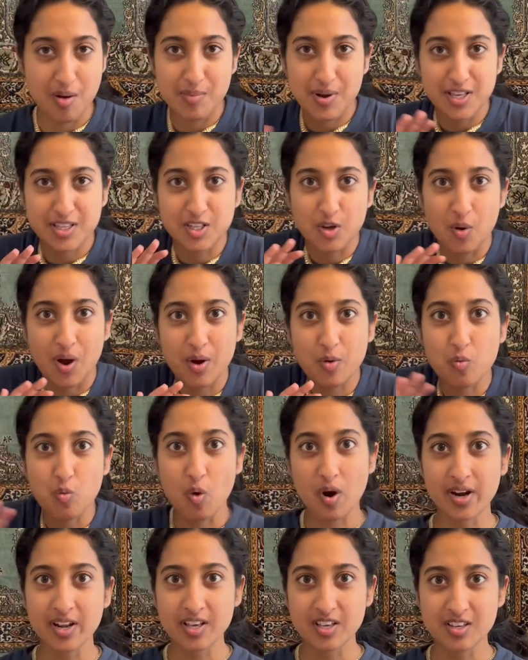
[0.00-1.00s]
So I
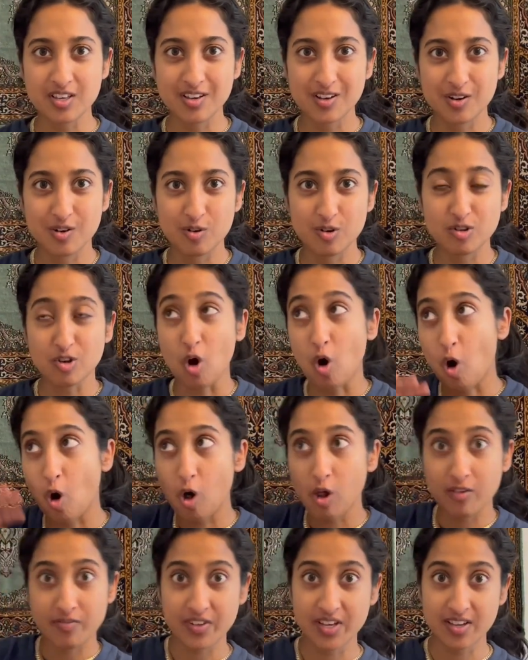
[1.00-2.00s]
want to use
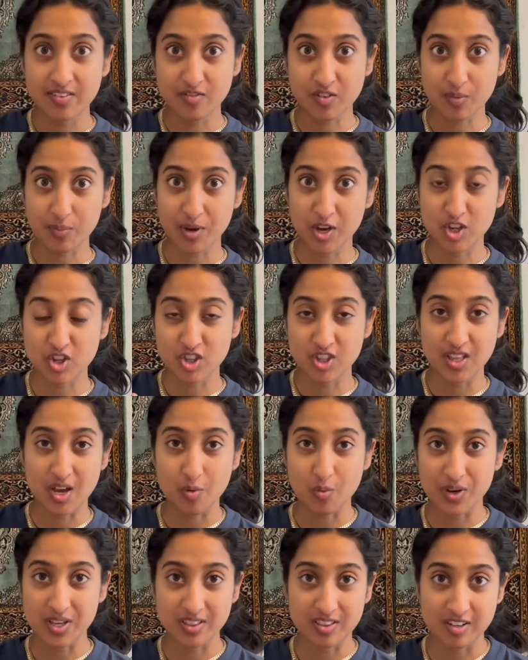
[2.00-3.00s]
all the information that
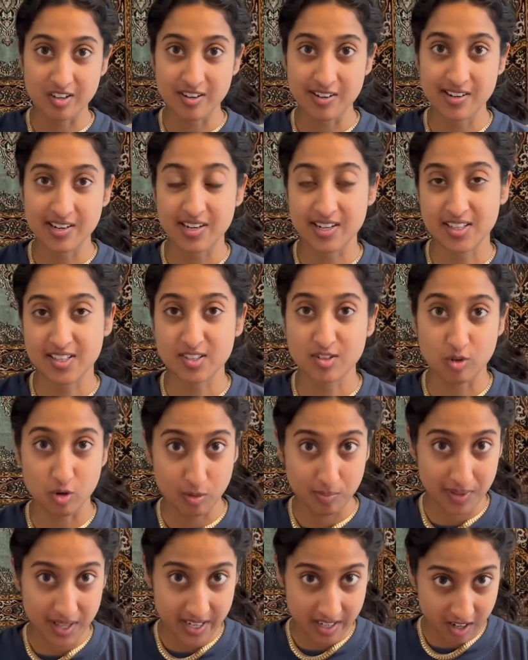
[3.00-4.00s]
we learned in the
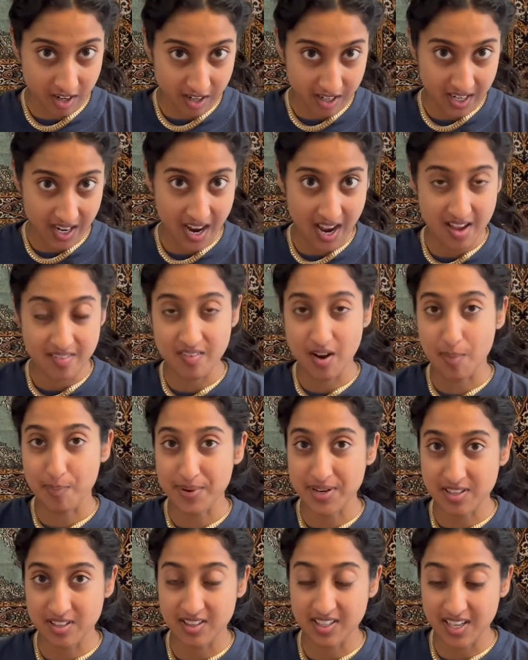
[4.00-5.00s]
Stormlight Archive up
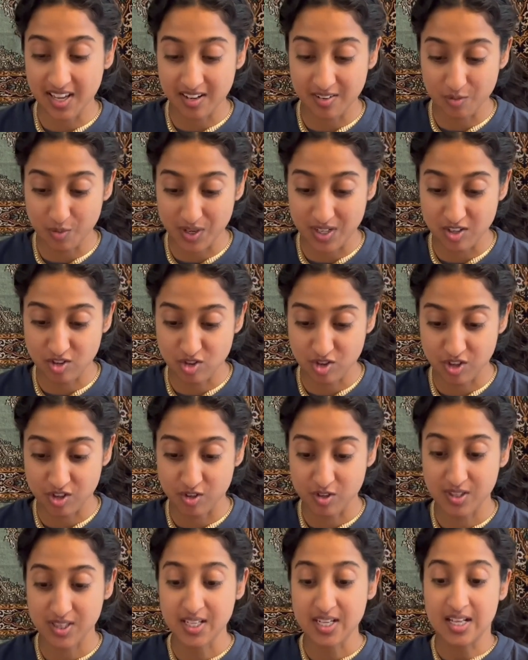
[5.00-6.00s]
until the end of Wind and
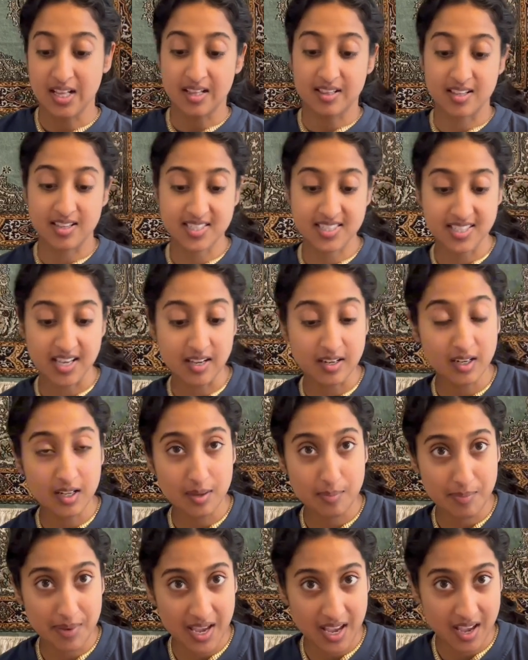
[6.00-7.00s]
Truth, the Sunlit
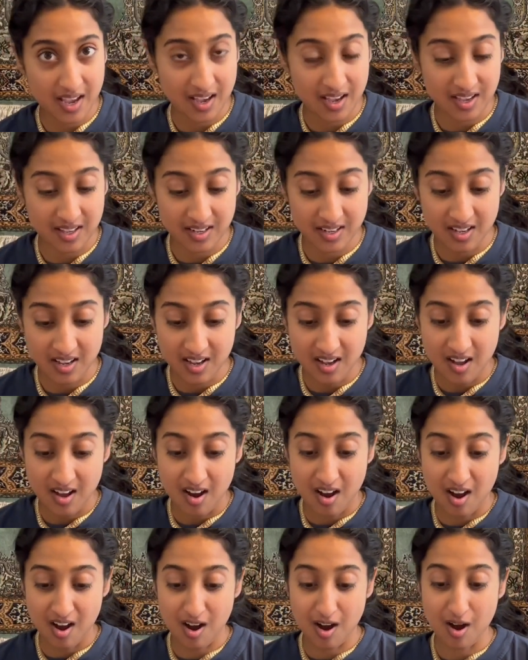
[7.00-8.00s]
Man,
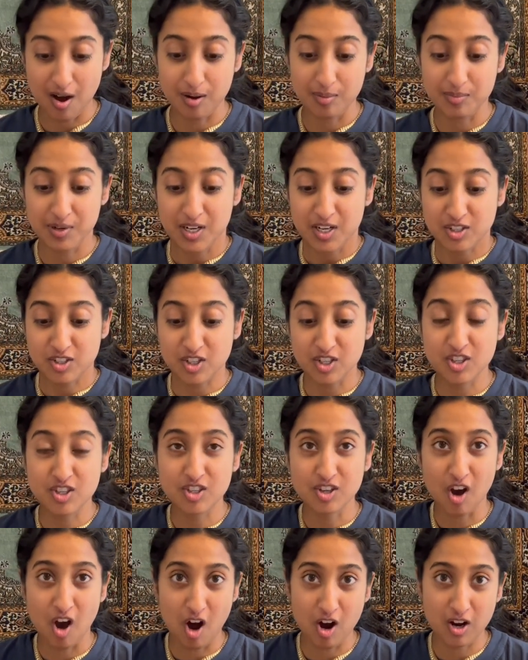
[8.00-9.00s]
to
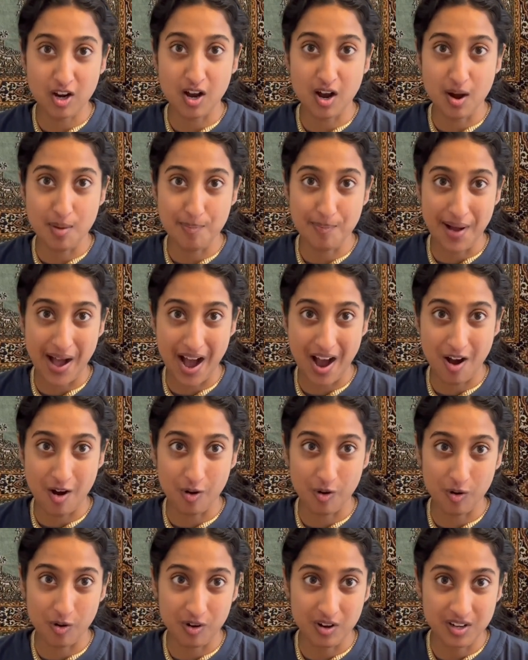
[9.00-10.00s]
talk
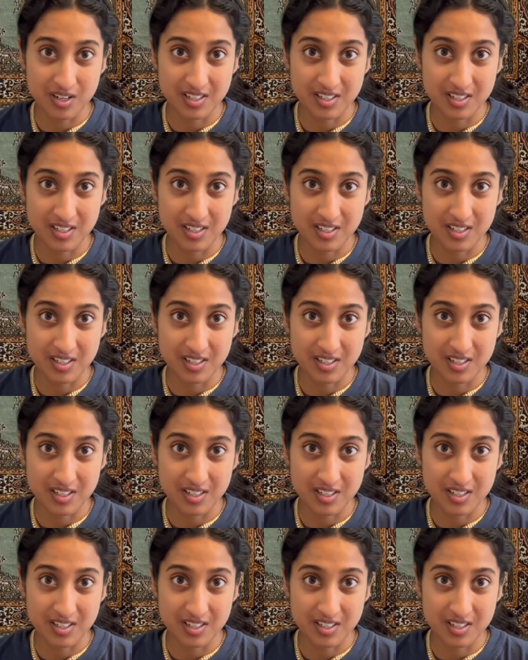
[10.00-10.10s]
about